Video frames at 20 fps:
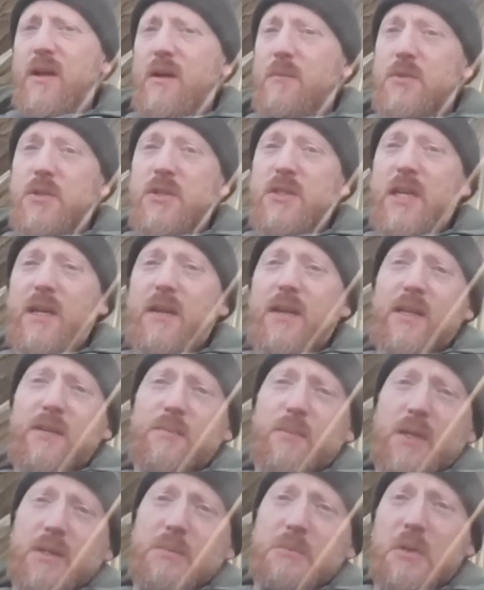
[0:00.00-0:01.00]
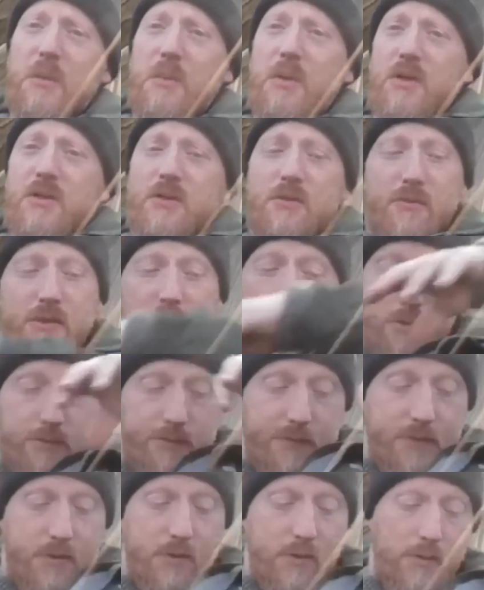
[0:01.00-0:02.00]
I'm just saying that's my personal reason
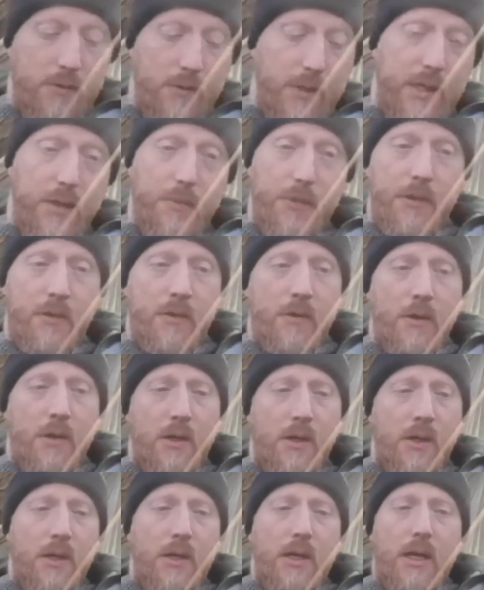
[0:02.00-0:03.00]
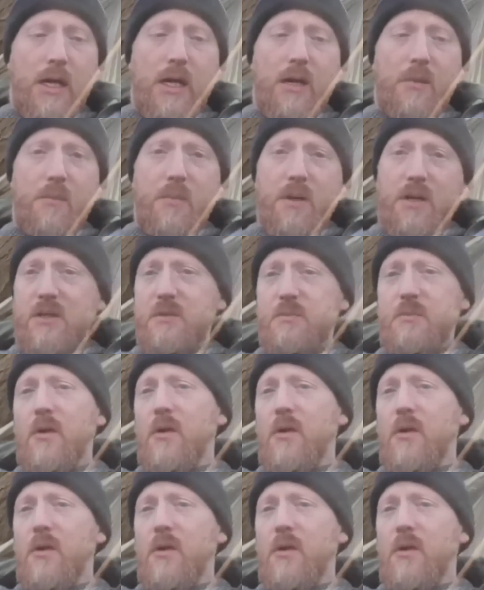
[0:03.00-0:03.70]
for not going. Plus